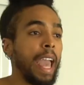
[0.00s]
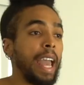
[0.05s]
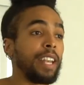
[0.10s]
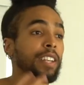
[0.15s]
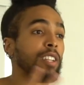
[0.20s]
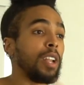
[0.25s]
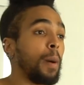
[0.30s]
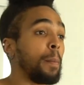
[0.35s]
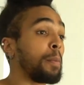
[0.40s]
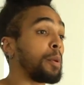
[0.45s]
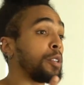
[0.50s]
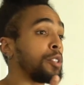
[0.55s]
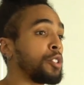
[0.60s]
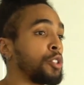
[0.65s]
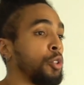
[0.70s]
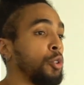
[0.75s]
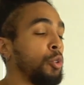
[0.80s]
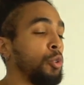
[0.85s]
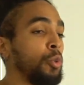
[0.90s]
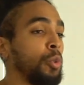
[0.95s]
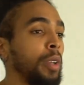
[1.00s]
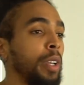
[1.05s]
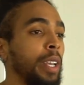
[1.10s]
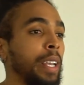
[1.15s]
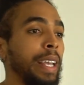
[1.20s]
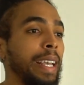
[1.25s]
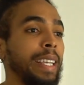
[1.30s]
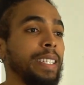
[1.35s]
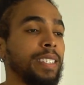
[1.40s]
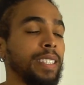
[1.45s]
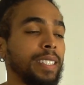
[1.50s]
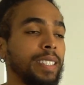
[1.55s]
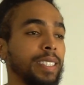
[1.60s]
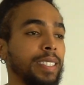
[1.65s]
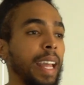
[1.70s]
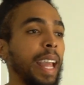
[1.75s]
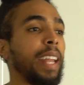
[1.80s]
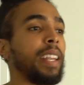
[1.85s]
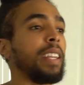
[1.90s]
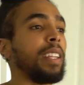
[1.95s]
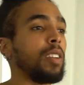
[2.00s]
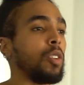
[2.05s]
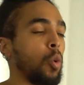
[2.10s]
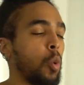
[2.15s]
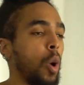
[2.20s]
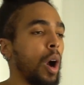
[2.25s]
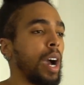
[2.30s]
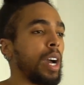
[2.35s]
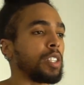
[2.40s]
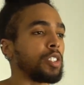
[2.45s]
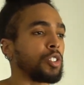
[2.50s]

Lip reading: And number two is the standing quad